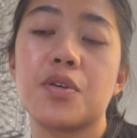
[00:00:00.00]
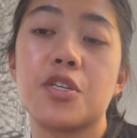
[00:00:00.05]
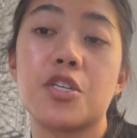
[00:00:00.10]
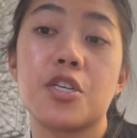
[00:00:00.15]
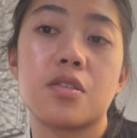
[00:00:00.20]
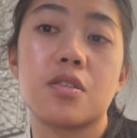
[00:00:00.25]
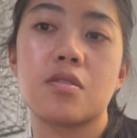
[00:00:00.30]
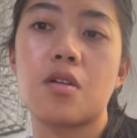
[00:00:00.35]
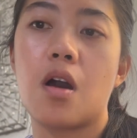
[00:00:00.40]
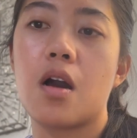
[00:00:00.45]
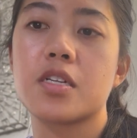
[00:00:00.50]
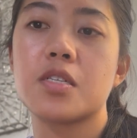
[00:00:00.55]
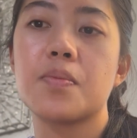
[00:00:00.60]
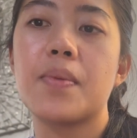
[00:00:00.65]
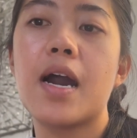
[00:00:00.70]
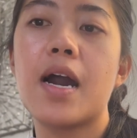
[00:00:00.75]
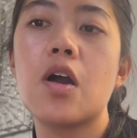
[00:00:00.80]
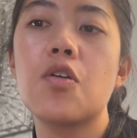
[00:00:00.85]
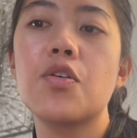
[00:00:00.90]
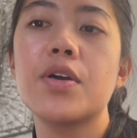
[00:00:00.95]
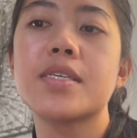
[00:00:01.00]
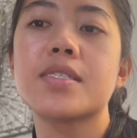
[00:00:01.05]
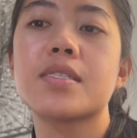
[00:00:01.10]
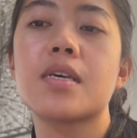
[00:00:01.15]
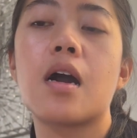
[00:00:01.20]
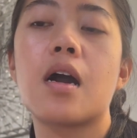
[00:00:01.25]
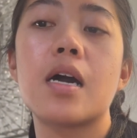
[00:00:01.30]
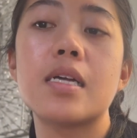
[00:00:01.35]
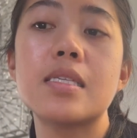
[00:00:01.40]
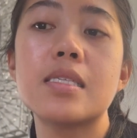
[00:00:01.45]
just talked about is
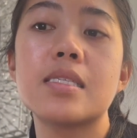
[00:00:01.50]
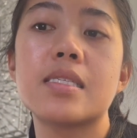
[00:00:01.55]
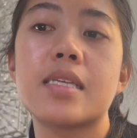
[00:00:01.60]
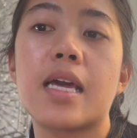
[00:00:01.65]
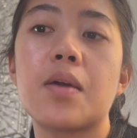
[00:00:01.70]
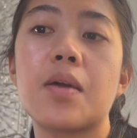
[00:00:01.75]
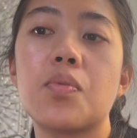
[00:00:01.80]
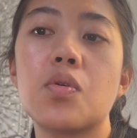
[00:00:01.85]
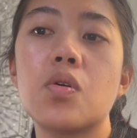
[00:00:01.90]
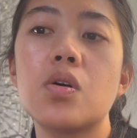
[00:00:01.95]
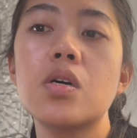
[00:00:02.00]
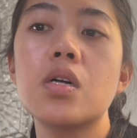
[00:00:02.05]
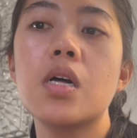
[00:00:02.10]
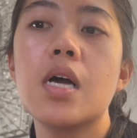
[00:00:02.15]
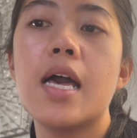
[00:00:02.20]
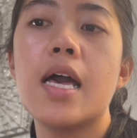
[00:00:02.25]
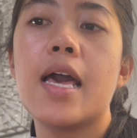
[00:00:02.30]
unstable